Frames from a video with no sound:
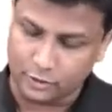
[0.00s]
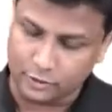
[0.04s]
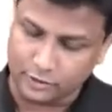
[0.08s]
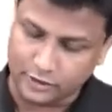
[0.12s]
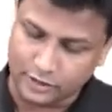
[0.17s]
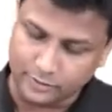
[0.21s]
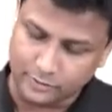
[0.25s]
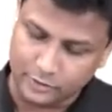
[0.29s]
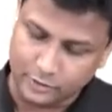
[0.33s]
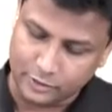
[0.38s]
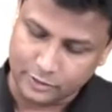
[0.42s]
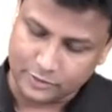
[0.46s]
you're
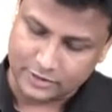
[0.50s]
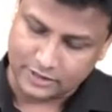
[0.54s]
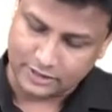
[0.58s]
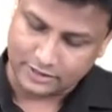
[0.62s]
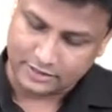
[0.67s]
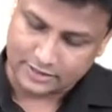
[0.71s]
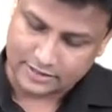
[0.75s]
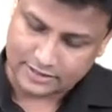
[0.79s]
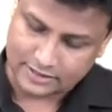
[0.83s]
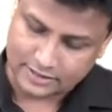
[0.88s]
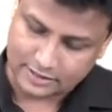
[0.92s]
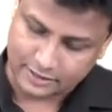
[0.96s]
able to see
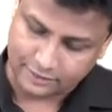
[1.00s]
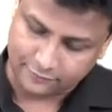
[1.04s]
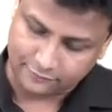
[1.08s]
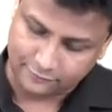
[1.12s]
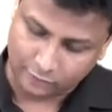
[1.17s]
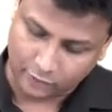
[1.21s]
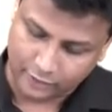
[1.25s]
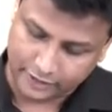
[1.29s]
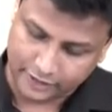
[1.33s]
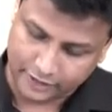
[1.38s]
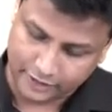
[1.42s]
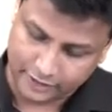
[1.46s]
the
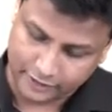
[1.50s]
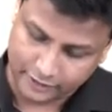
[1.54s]
scaphoid